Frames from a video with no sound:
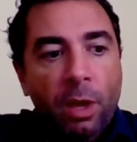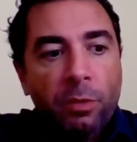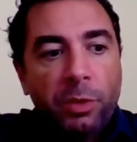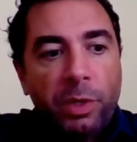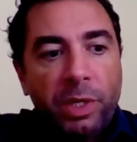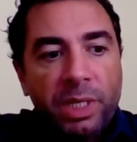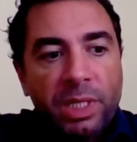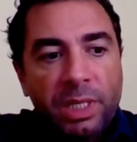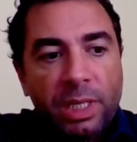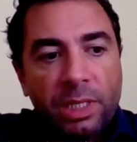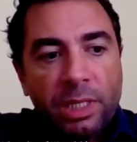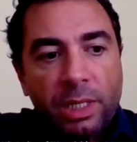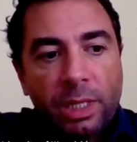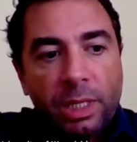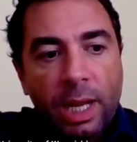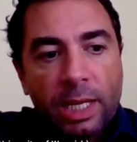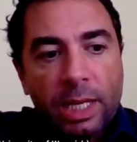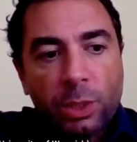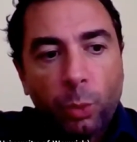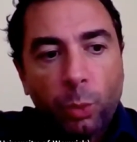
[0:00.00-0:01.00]
For instance, the
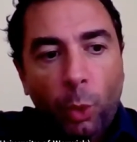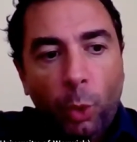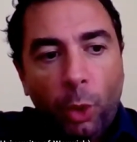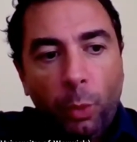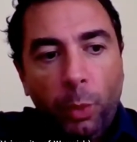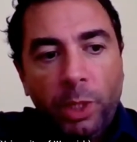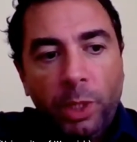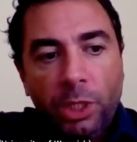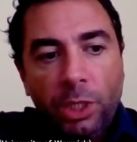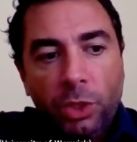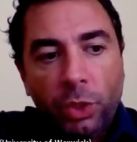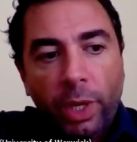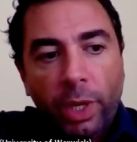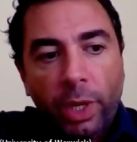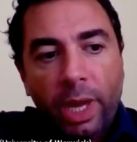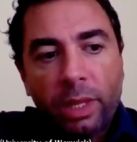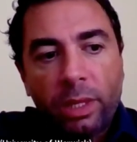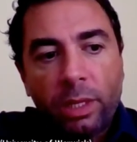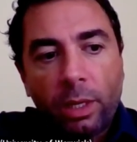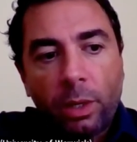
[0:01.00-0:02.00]
last work we did
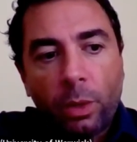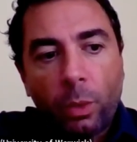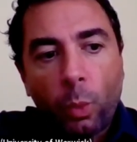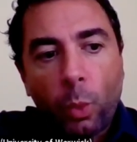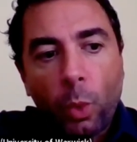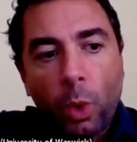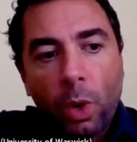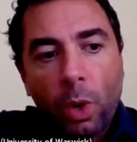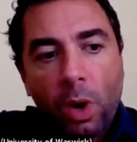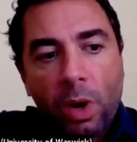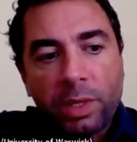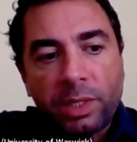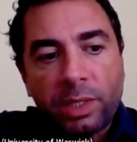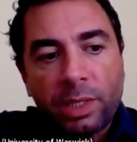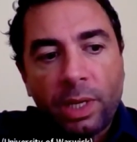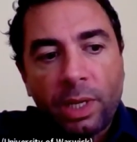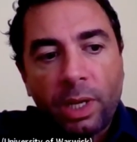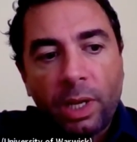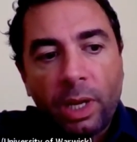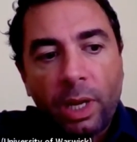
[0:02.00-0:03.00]
together
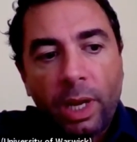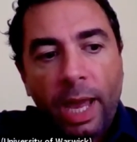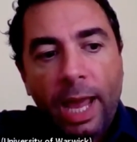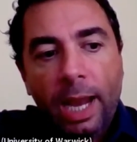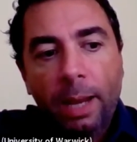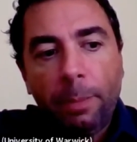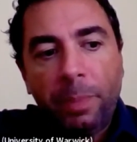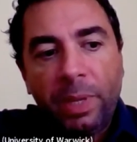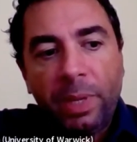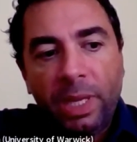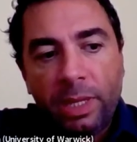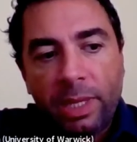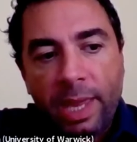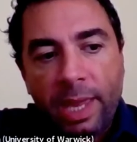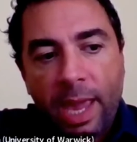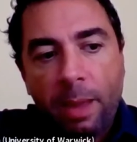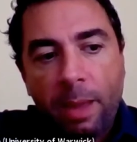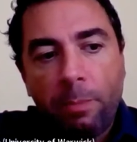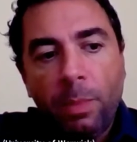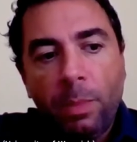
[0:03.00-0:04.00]
was helping
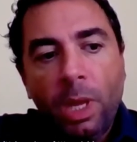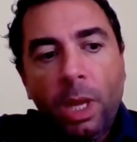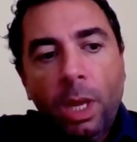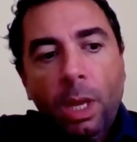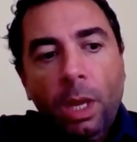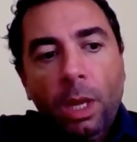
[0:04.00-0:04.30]
them